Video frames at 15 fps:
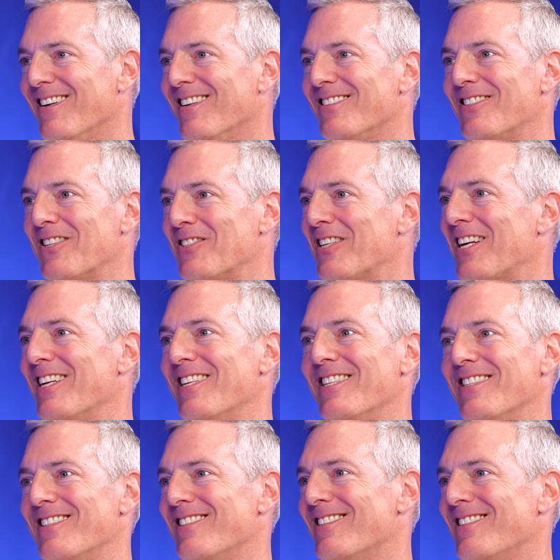just
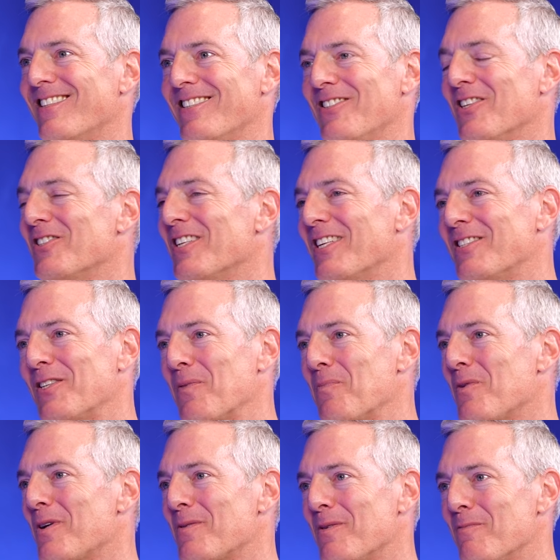that
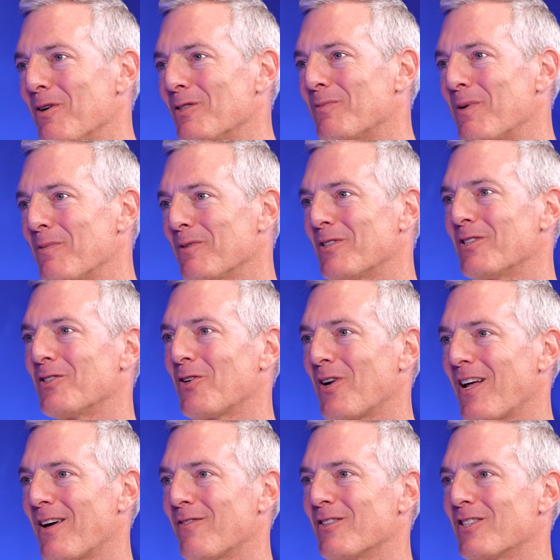simple? I mean, most people just don't
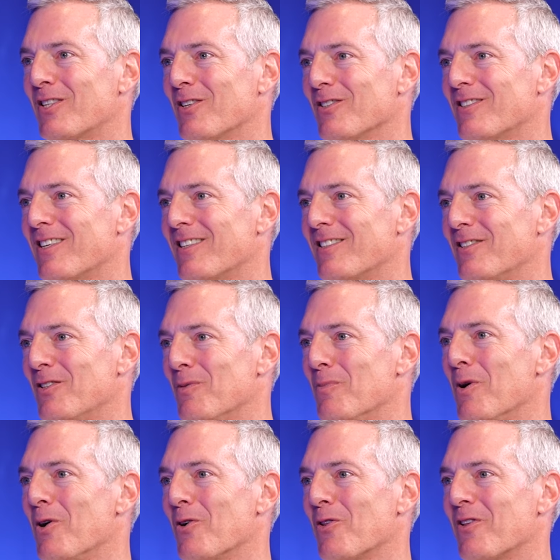have the skill set to do
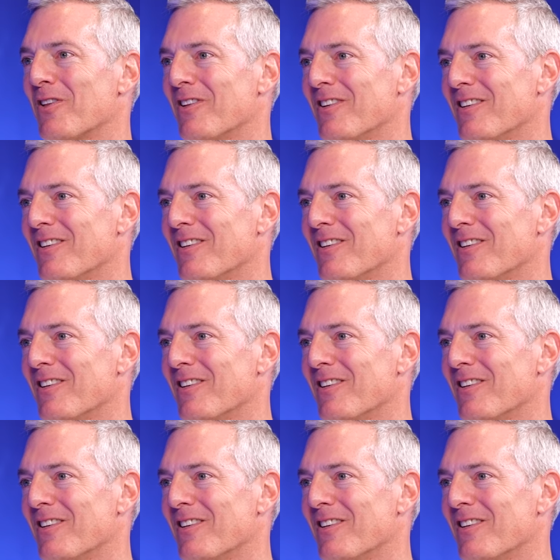both.